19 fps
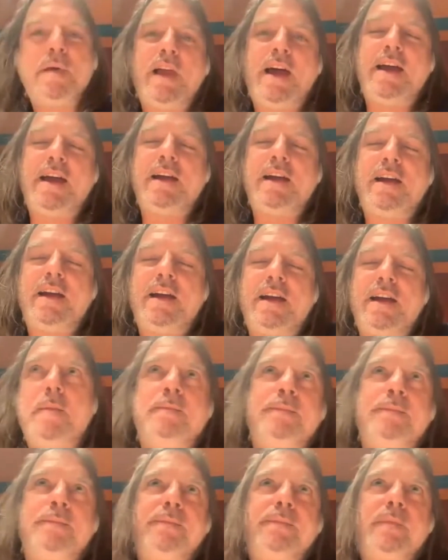like
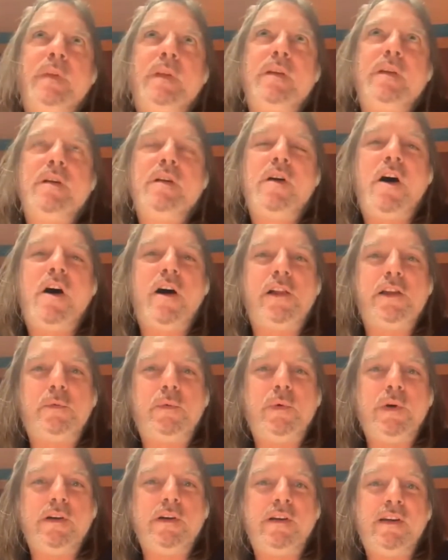
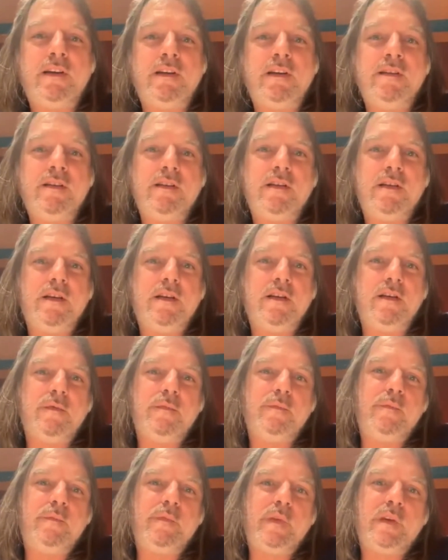Hollywood, and
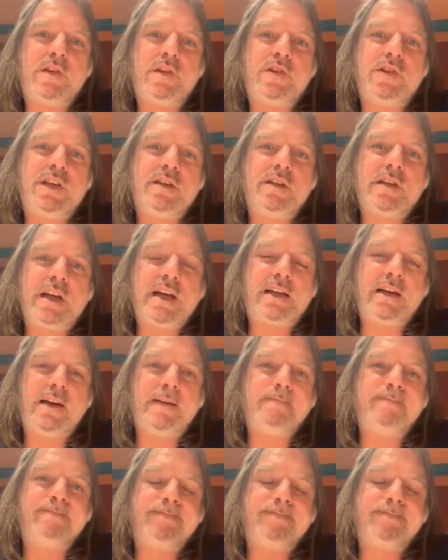she's like a